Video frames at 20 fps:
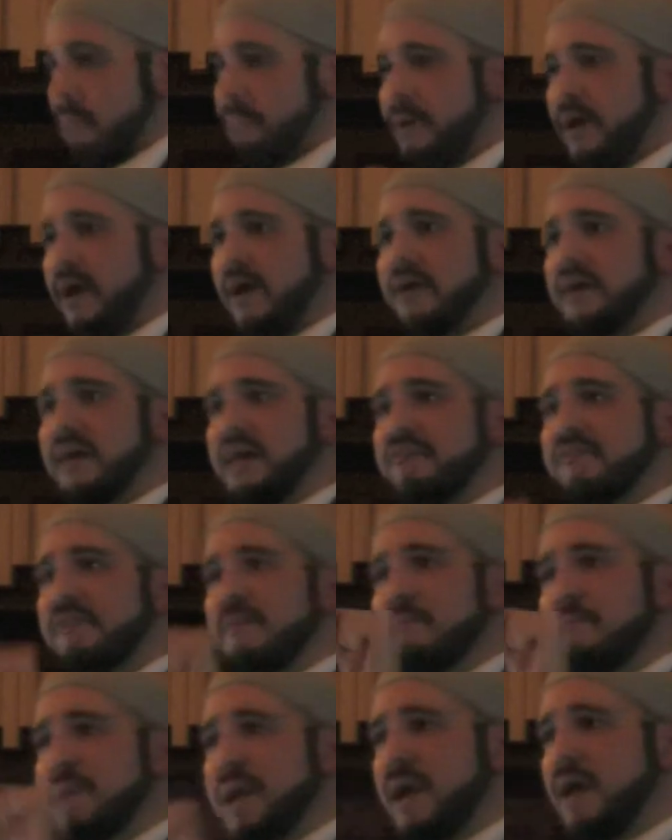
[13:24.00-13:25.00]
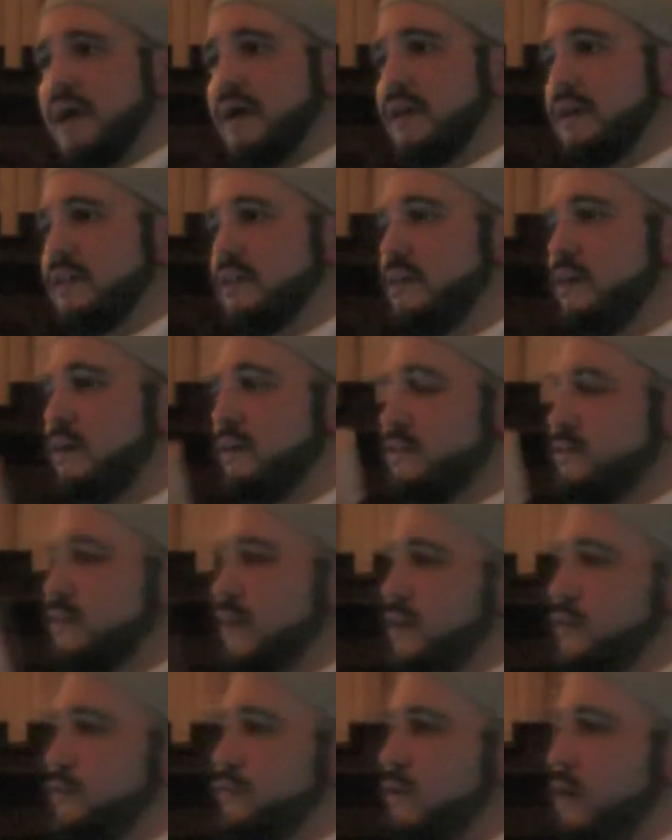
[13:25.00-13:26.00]
But if a man can't
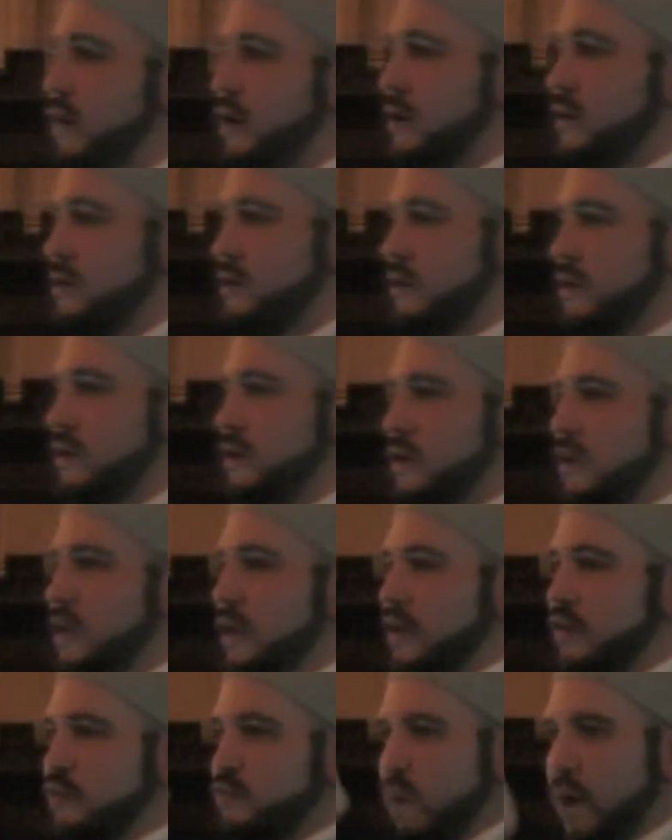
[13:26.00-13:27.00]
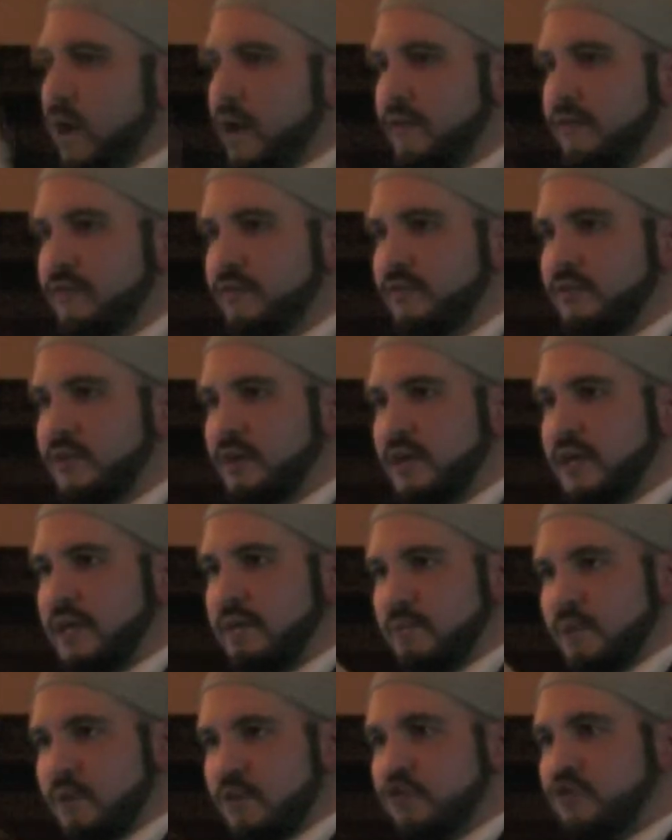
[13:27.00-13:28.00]
satisfy his wife's
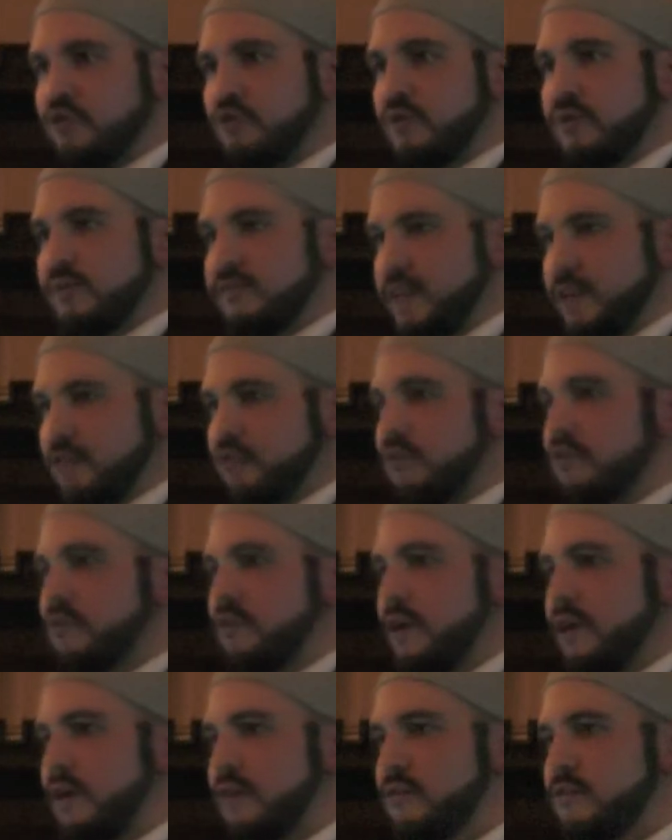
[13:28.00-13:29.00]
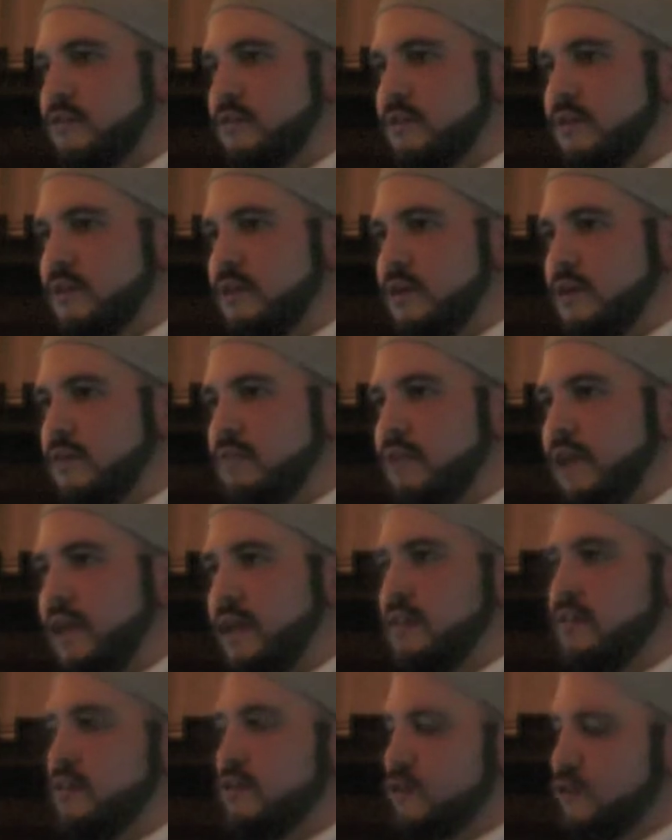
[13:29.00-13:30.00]
emotional and sexual desires,
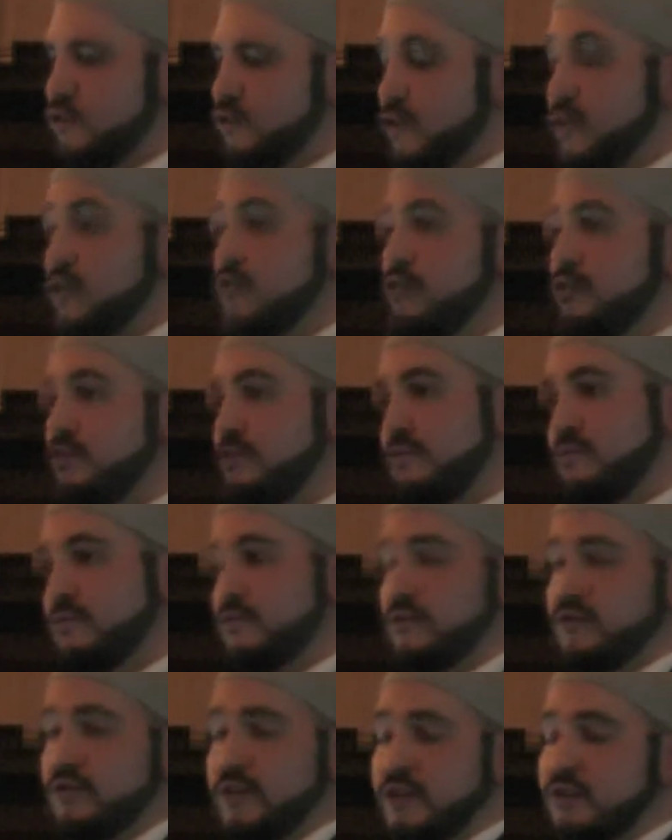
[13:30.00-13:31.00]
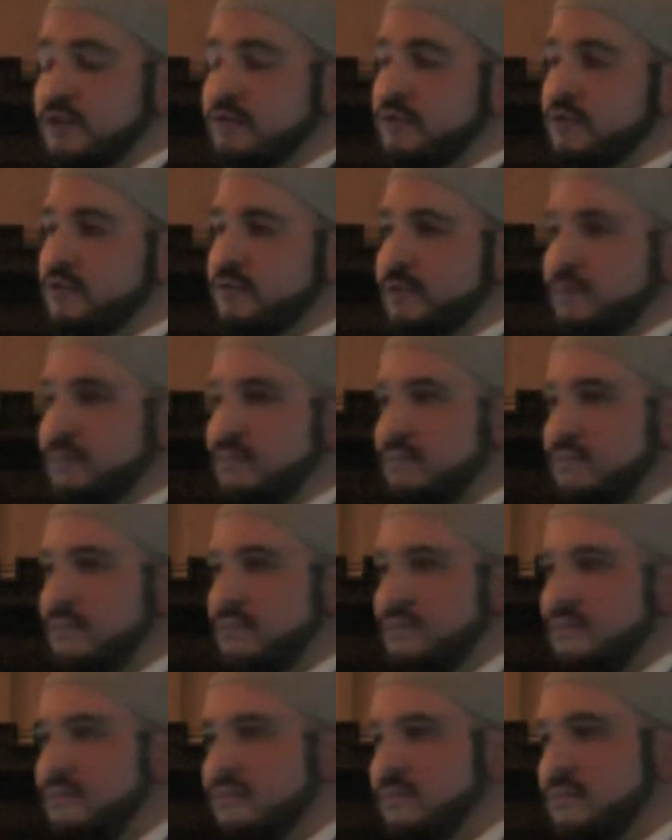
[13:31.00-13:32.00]
then she can divorce him.
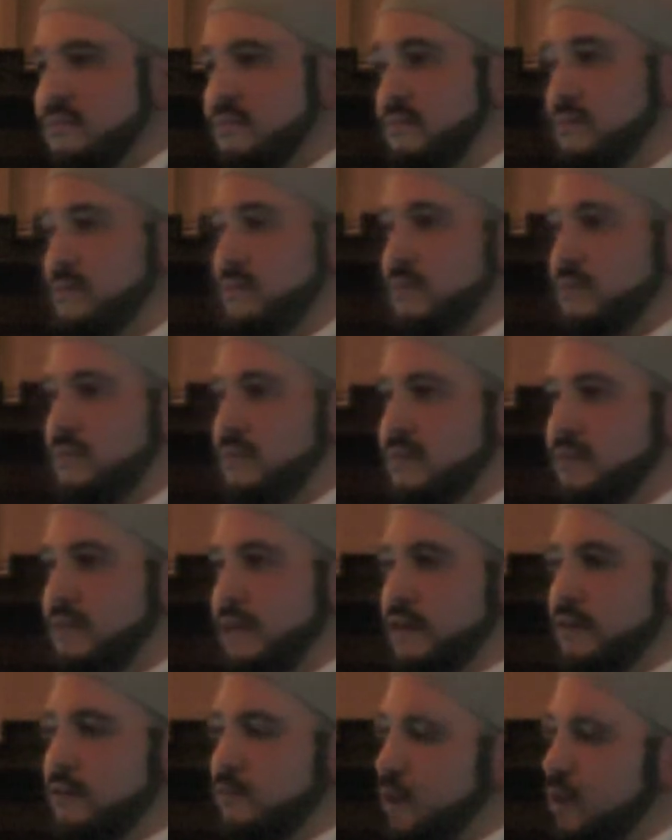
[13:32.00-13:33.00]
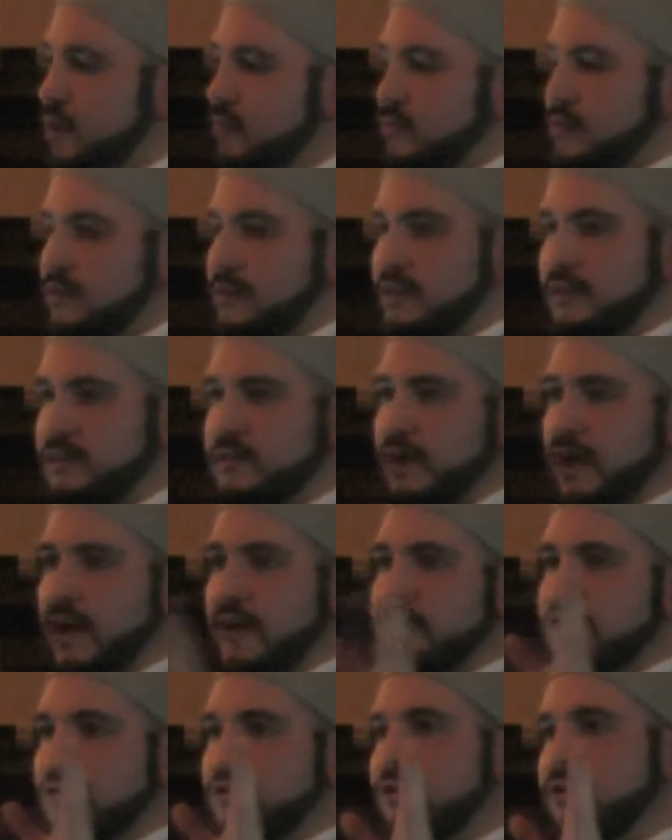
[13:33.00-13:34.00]
Like, well, this
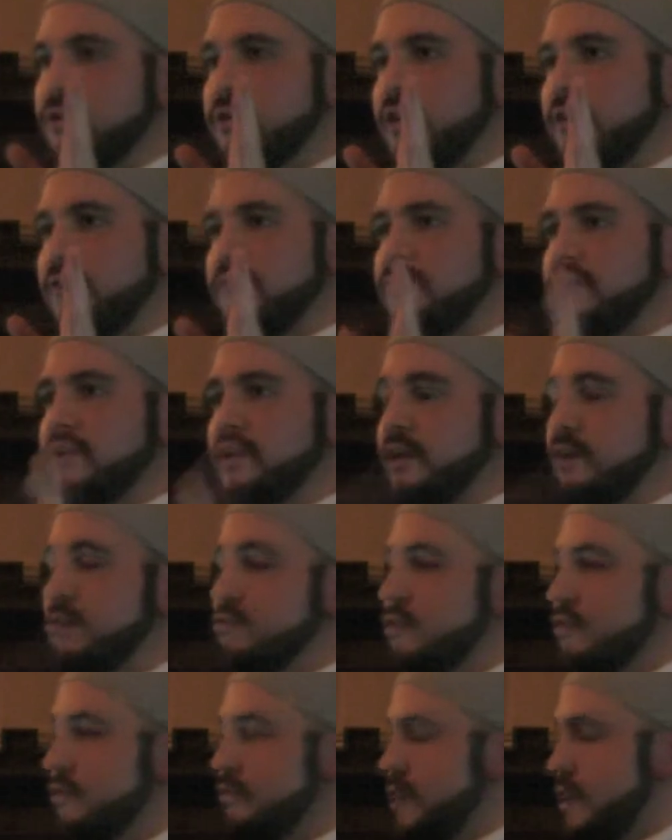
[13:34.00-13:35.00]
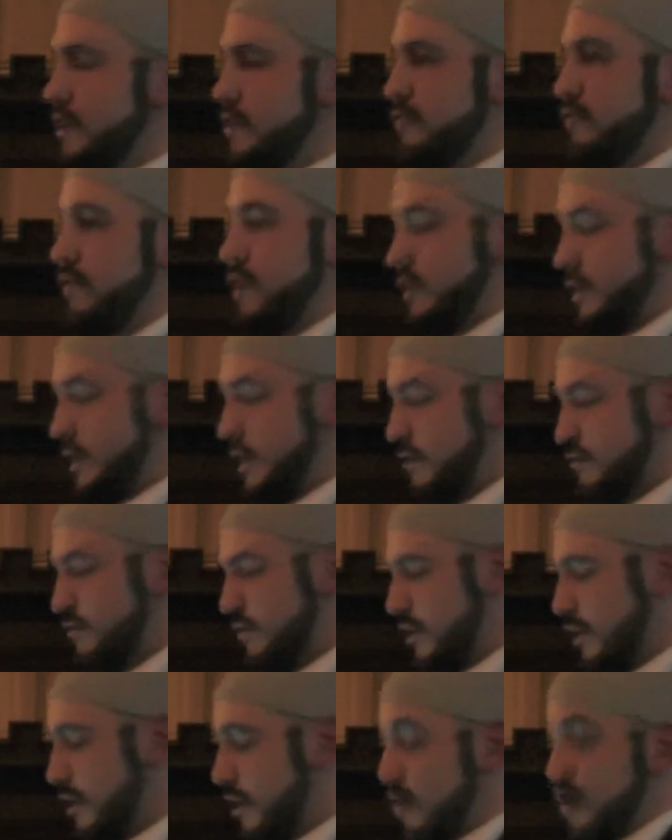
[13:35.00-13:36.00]
guy's not good enough, he's not satisfied,
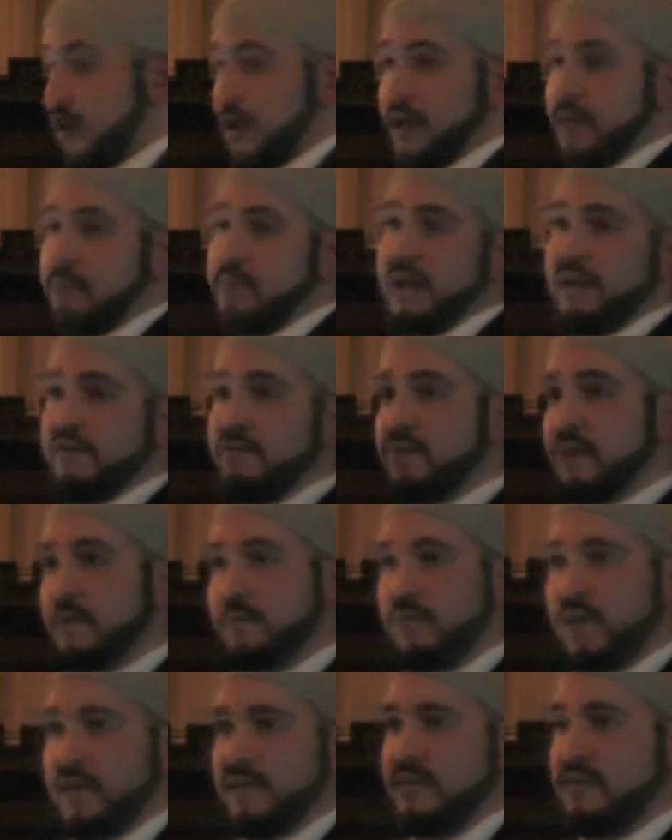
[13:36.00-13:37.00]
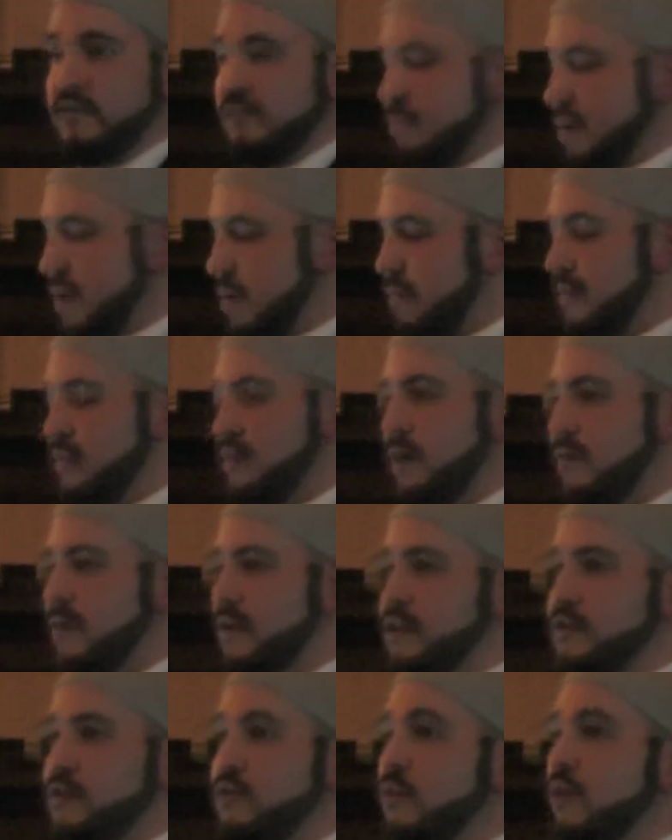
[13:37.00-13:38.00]
he might be oppressive, he might be
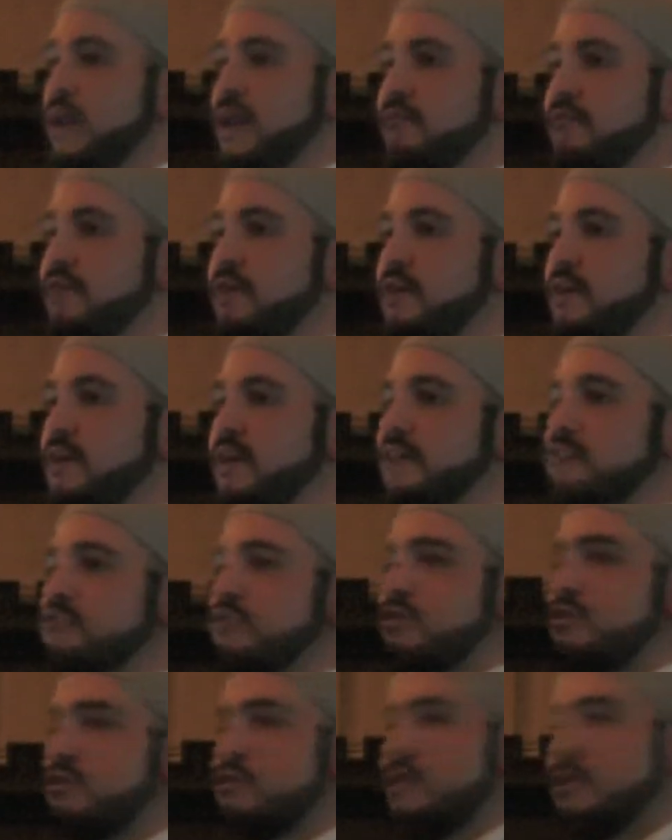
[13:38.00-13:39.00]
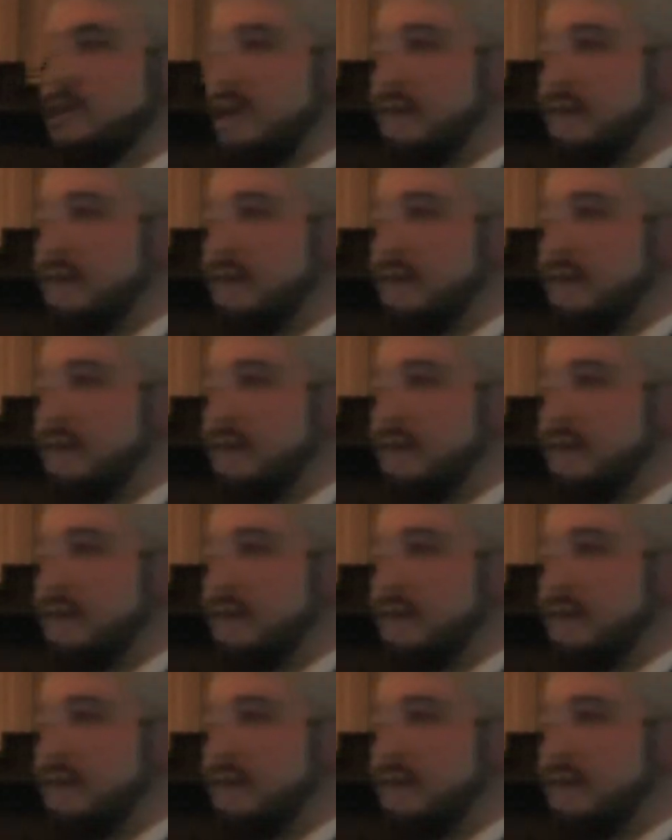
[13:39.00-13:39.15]
tyrannical, whatever, he's not good